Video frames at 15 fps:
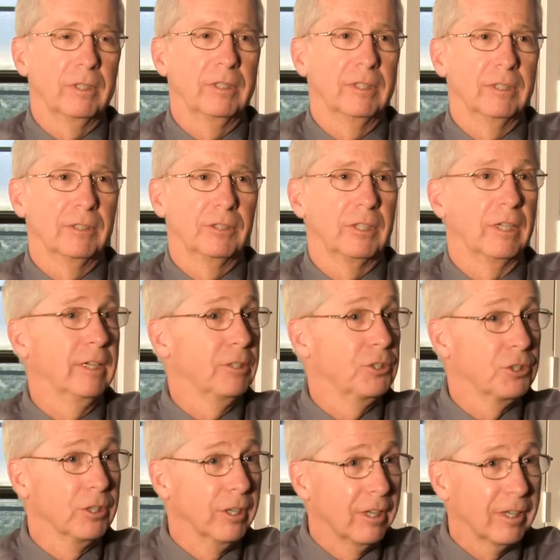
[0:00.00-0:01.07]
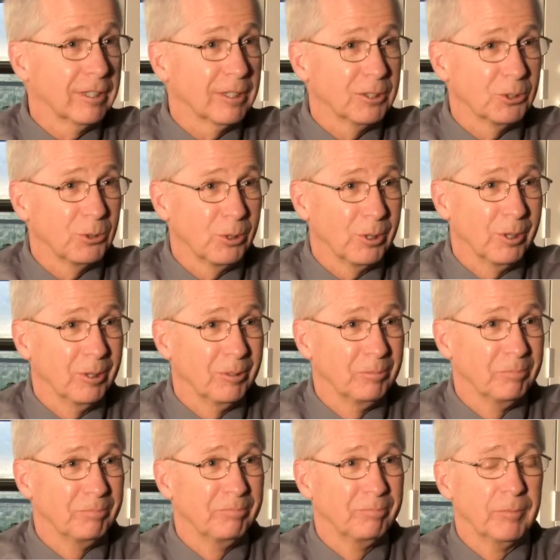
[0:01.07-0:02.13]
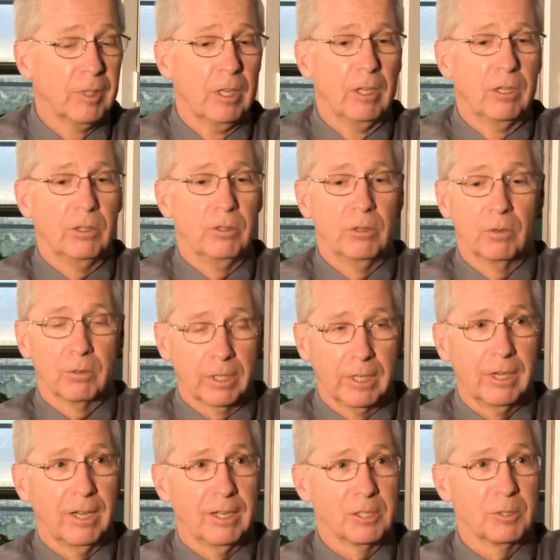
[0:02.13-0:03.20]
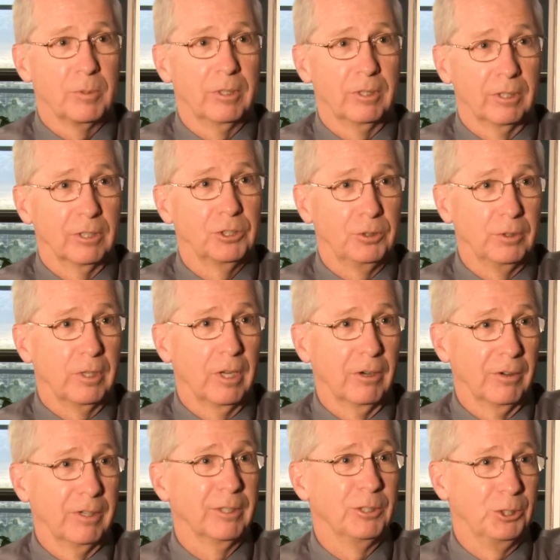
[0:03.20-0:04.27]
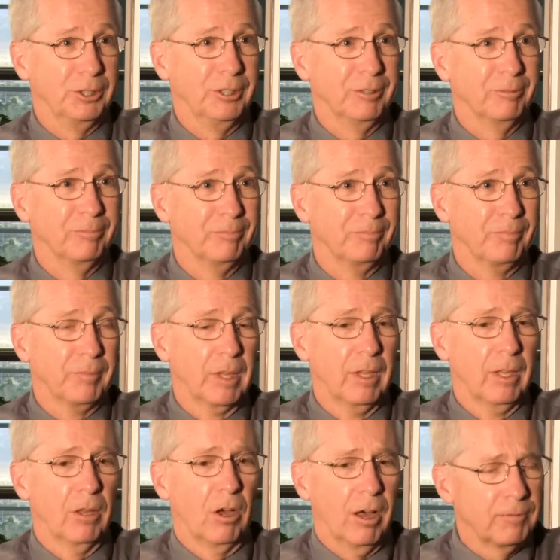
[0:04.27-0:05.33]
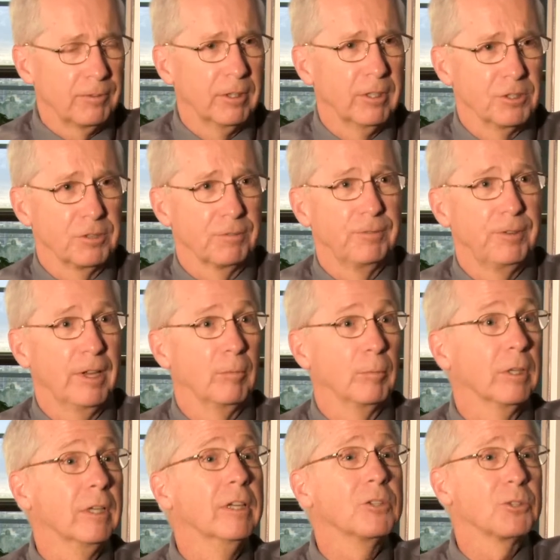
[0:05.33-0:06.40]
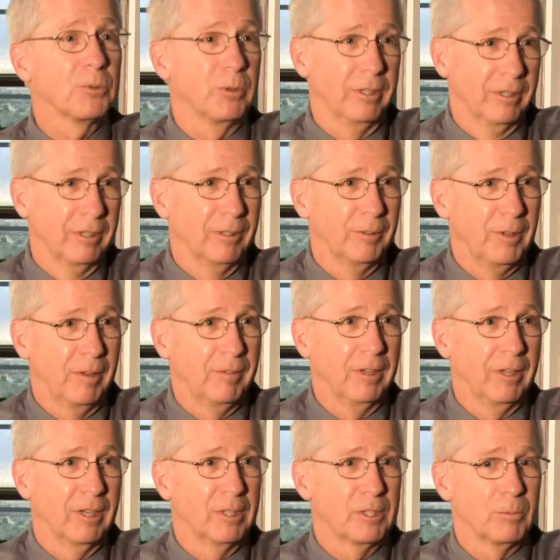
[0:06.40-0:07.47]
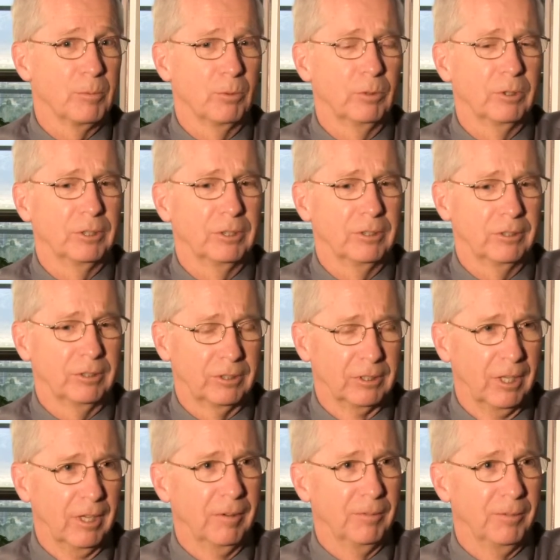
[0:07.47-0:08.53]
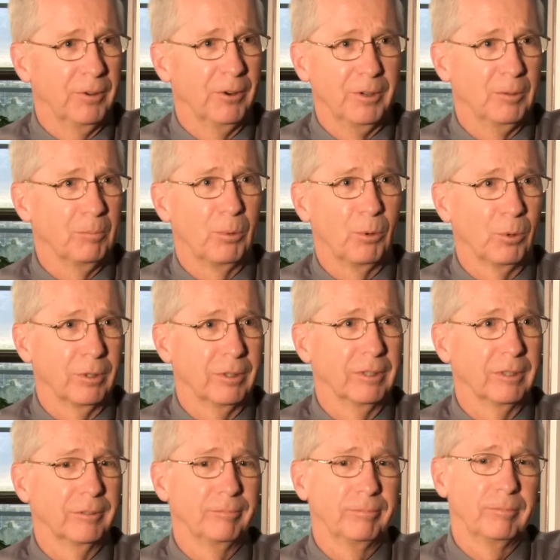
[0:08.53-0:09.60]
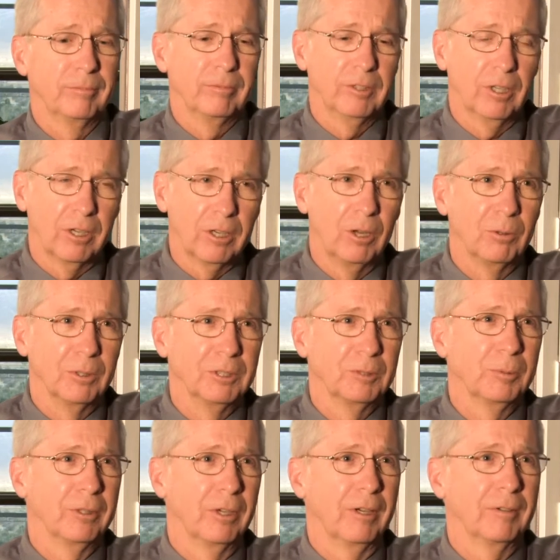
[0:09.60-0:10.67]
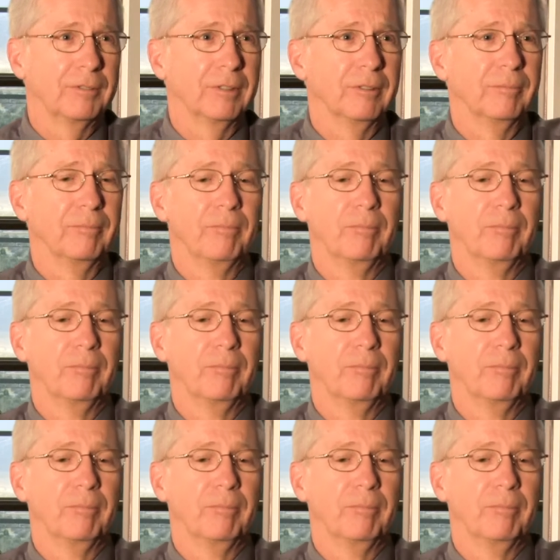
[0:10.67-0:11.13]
is a genetic disorder. You don't get asthma unless you carry a gene. Often there's a family history of having asthma, which is very important. Not always, but often.